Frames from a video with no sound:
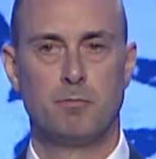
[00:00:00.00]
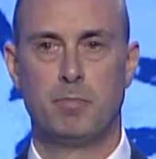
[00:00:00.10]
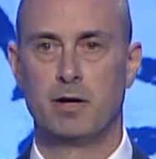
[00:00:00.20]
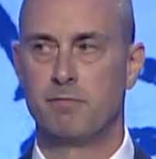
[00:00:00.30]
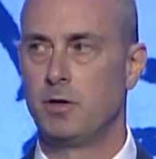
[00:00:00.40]

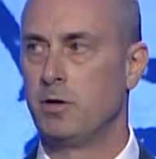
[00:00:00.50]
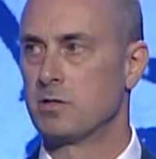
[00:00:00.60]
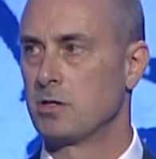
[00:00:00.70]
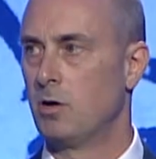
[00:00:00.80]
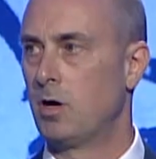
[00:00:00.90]
but a few
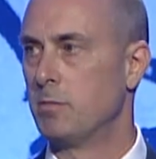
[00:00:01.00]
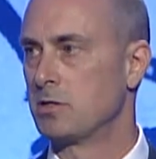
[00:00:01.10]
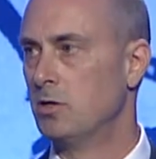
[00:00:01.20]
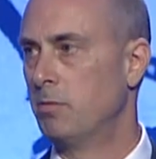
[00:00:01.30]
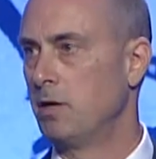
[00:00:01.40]
years ago,
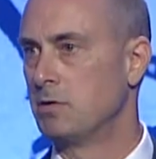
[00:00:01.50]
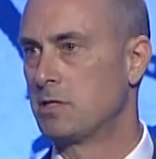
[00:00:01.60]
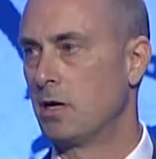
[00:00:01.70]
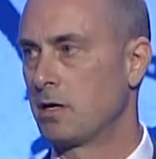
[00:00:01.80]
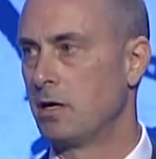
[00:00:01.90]
almost nobody was
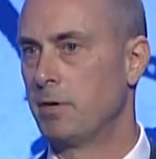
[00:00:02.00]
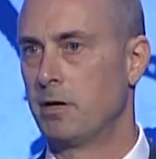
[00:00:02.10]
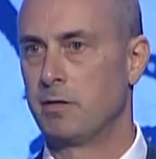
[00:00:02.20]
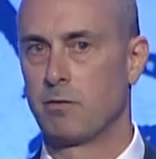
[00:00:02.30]
talking about it.